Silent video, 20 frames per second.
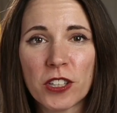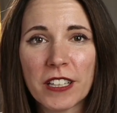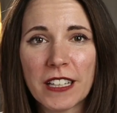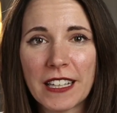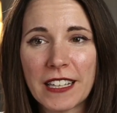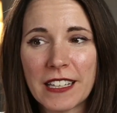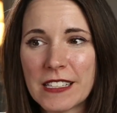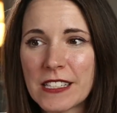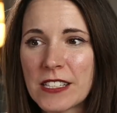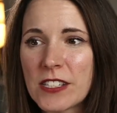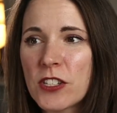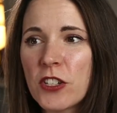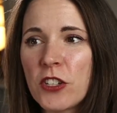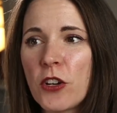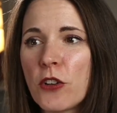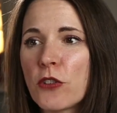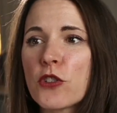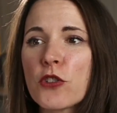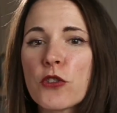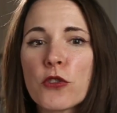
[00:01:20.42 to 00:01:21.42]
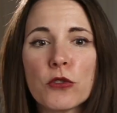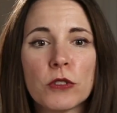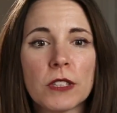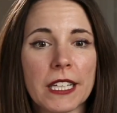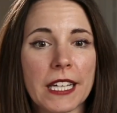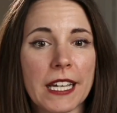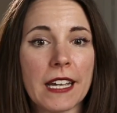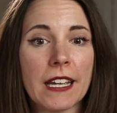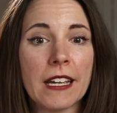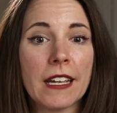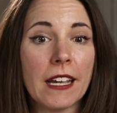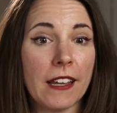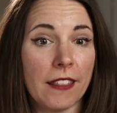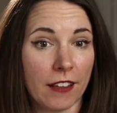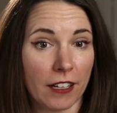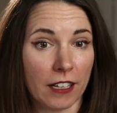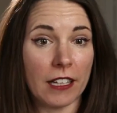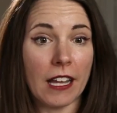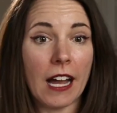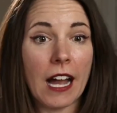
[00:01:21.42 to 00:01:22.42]
is, truly in the
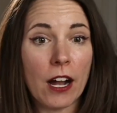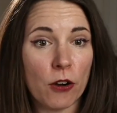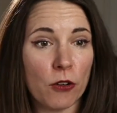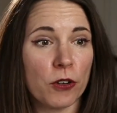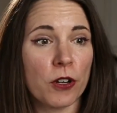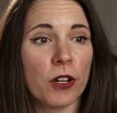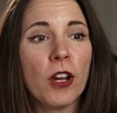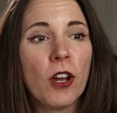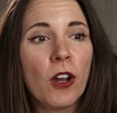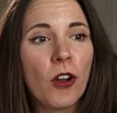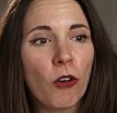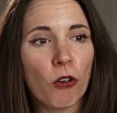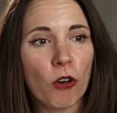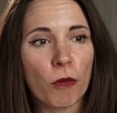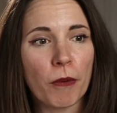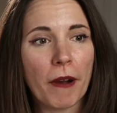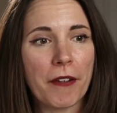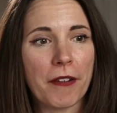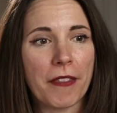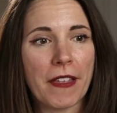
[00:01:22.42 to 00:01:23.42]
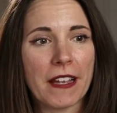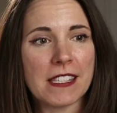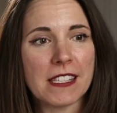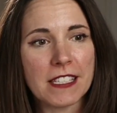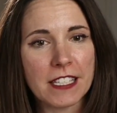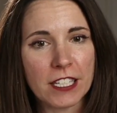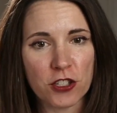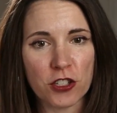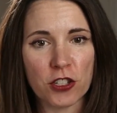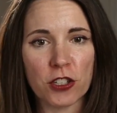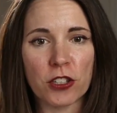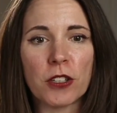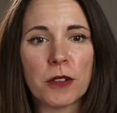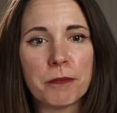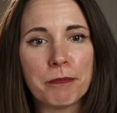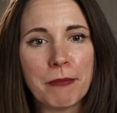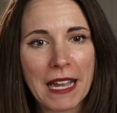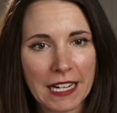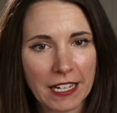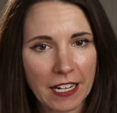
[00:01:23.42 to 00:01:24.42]
cloud, or whether that's digital
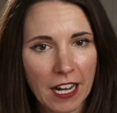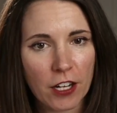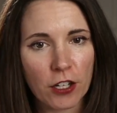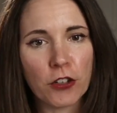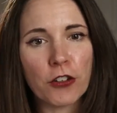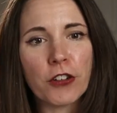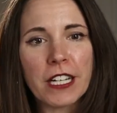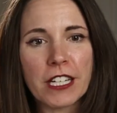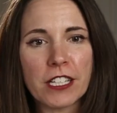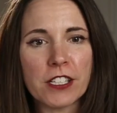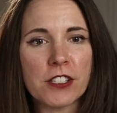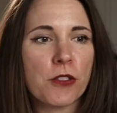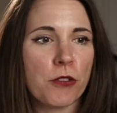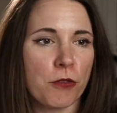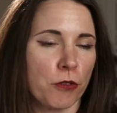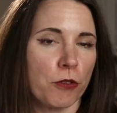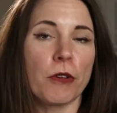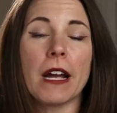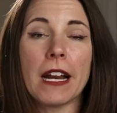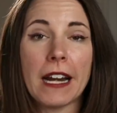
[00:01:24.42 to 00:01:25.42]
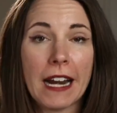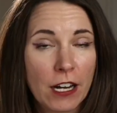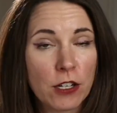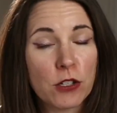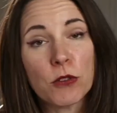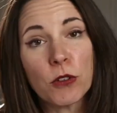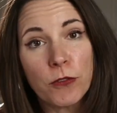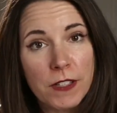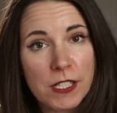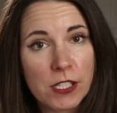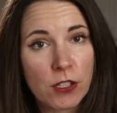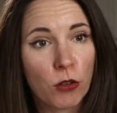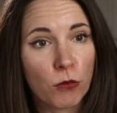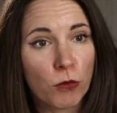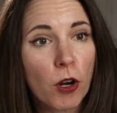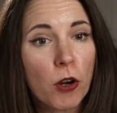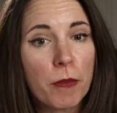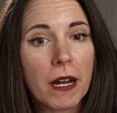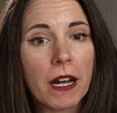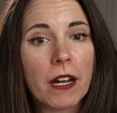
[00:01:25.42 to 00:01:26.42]
made concrete through an actual physical
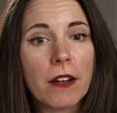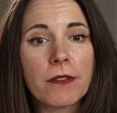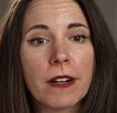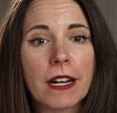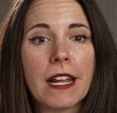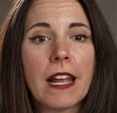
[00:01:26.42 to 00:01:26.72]
robot, right?